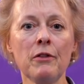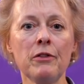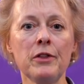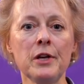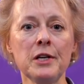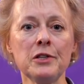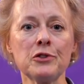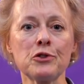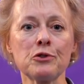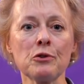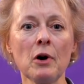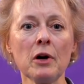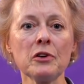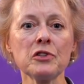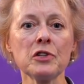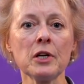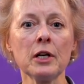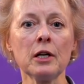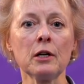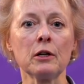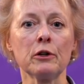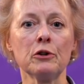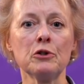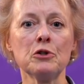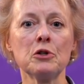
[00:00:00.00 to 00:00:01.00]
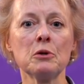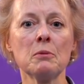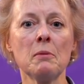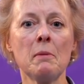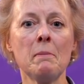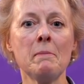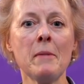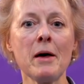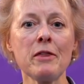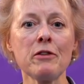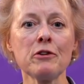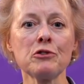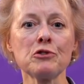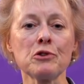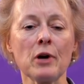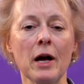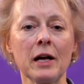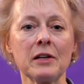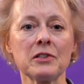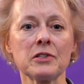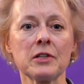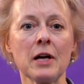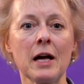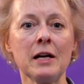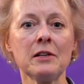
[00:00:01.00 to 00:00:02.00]
These drugs include
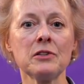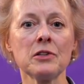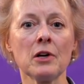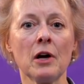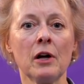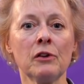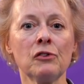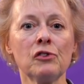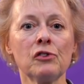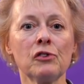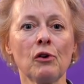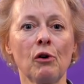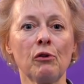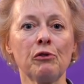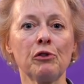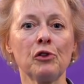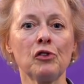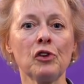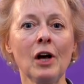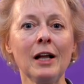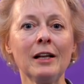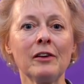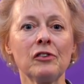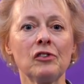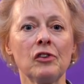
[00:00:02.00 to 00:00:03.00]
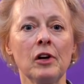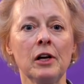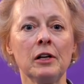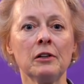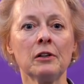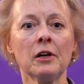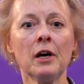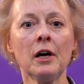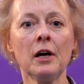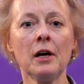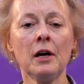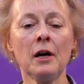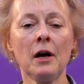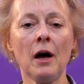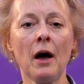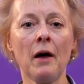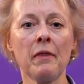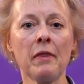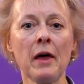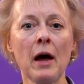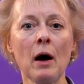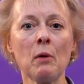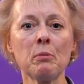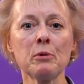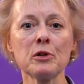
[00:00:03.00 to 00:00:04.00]
methotrexate and sulfasalazine,
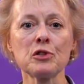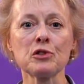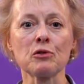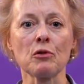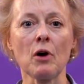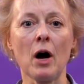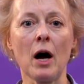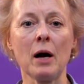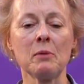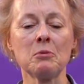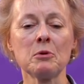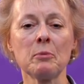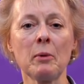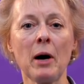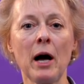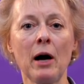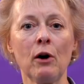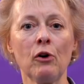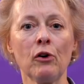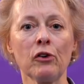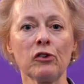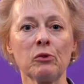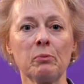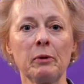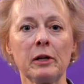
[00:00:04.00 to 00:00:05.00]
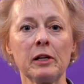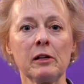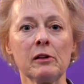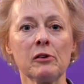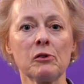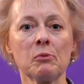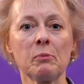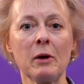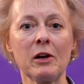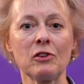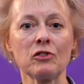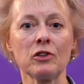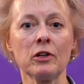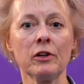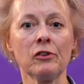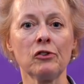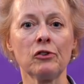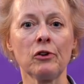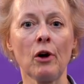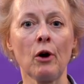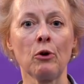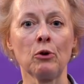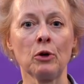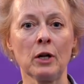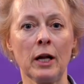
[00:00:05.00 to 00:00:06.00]
and they are prescribed by a hospital
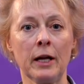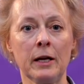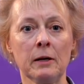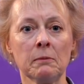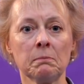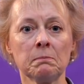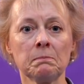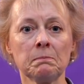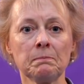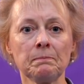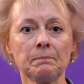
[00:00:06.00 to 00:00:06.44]
specialist only.